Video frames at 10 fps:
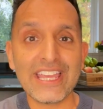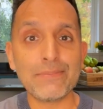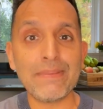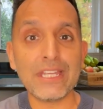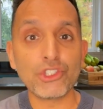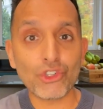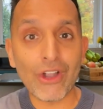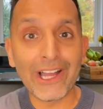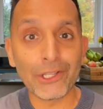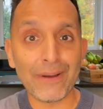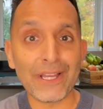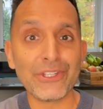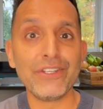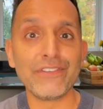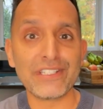is being trialled by
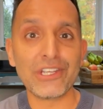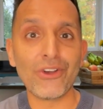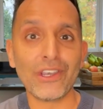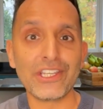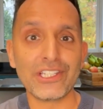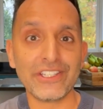University College